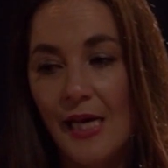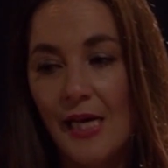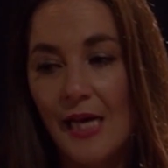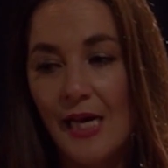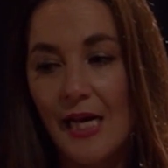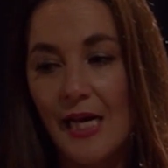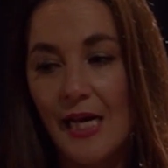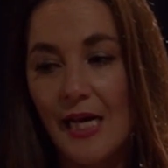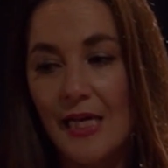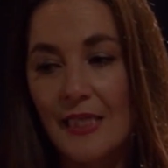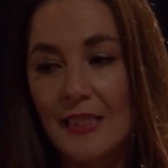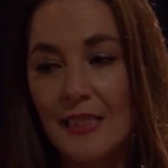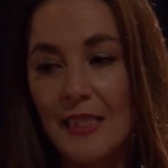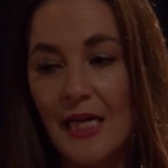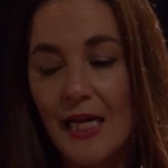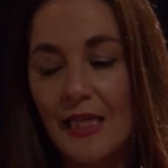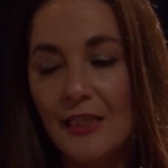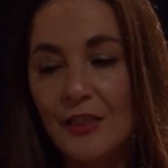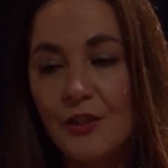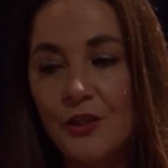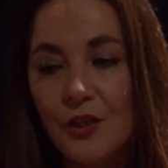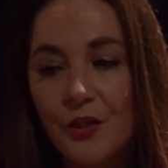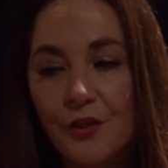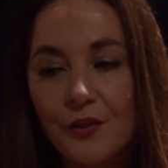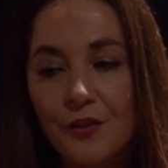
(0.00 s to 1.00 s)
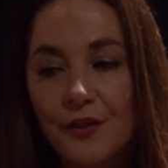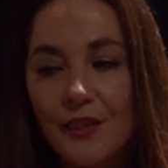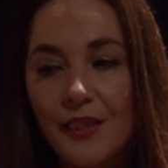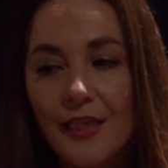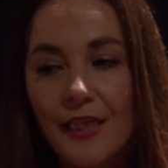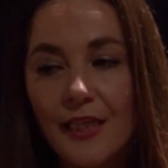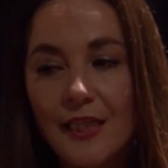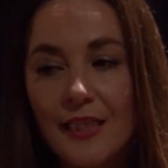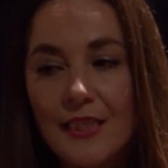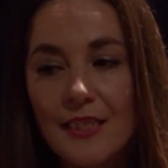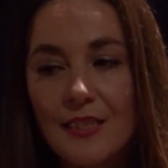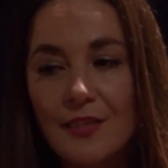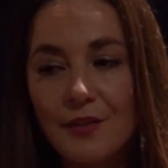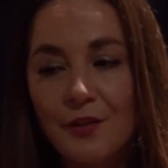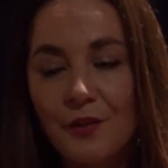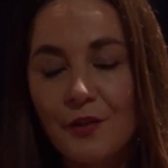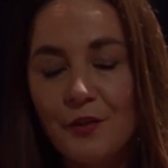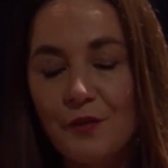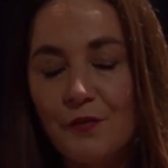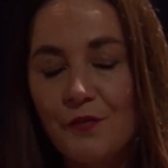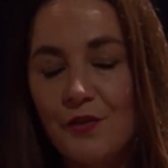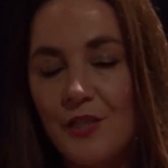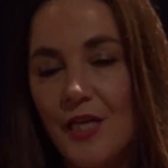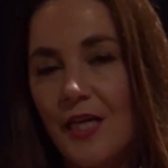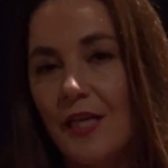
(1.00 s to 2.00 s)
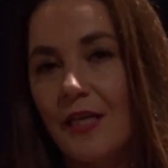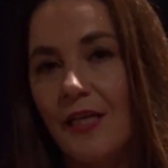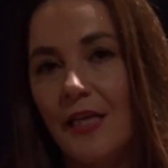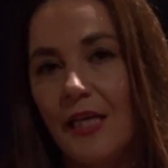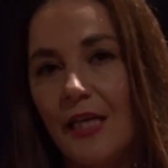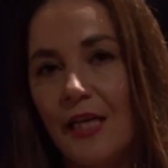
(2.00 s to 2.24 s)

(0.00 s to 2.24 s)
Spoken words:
And I don't think until you've done